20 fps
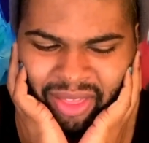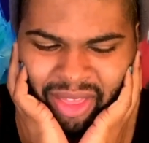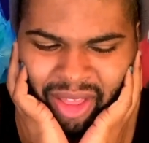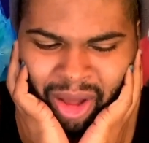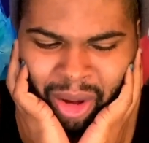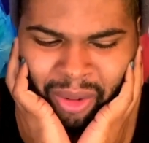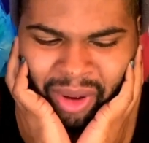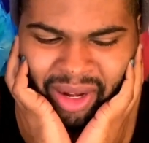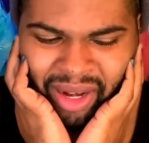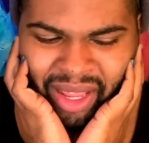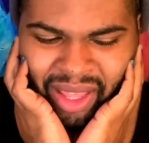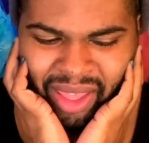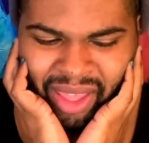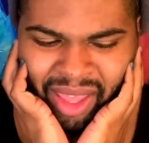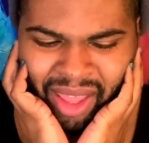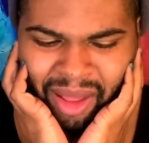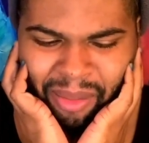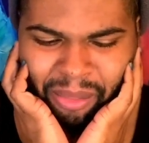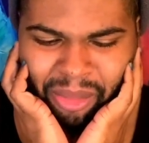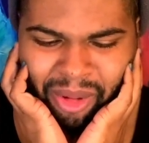though, and I
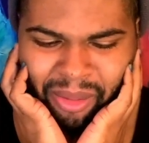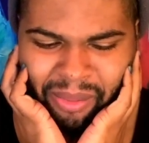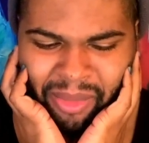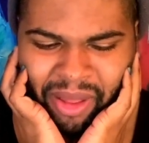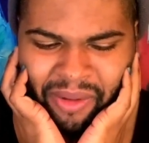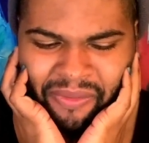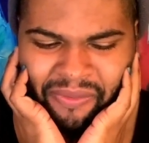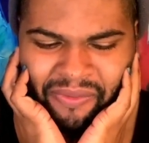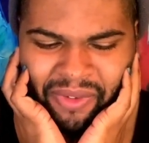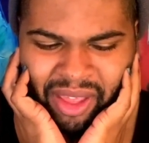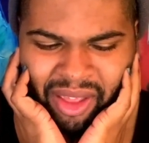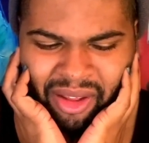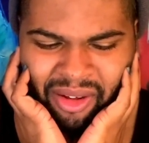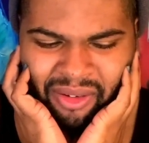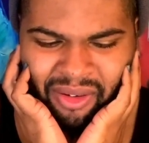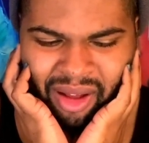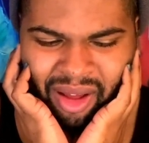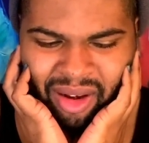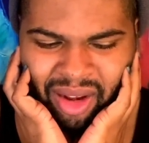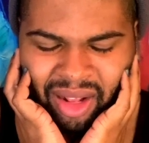can't put my finger
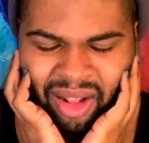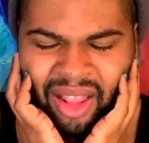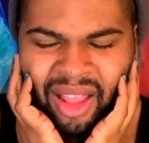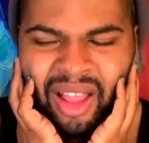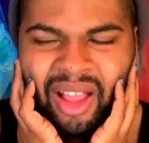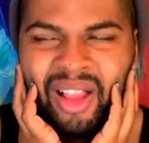on it.